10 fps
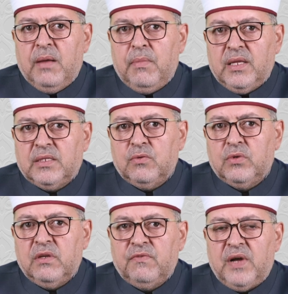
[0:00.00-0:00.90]
But
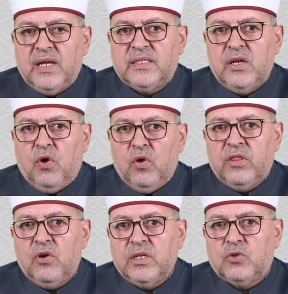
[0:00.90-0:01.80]
if I say,
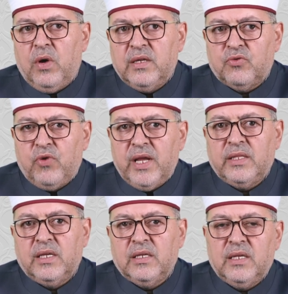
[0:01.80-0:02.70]
although it was
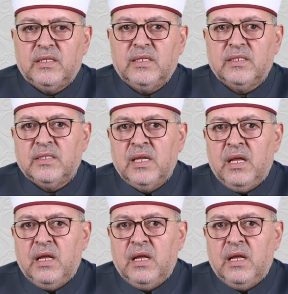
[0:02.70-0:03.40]
raining, it is